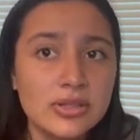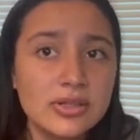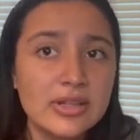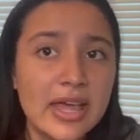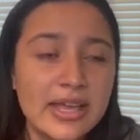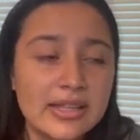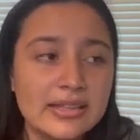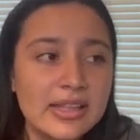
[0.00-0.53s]

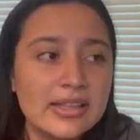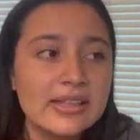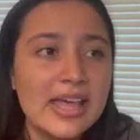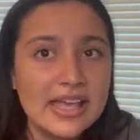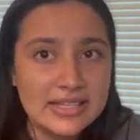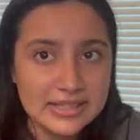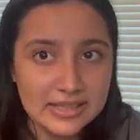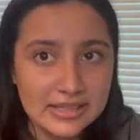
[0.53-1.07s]
like the
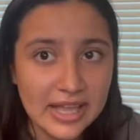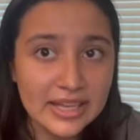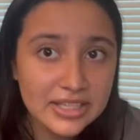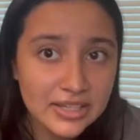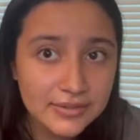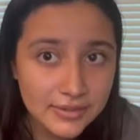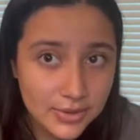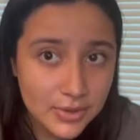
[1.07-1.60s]
less
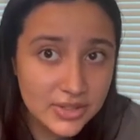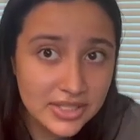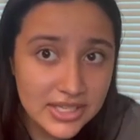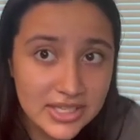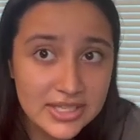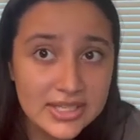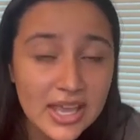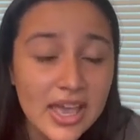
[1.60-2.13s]
selective
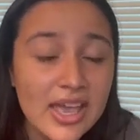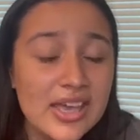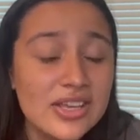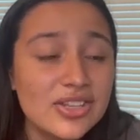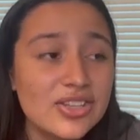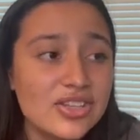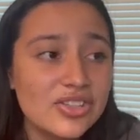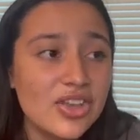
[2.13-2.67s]
UCs.
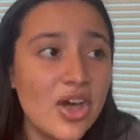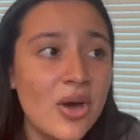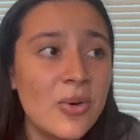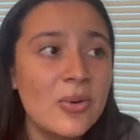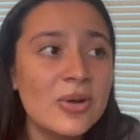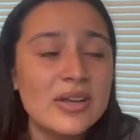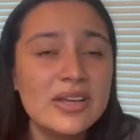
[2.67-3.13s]
So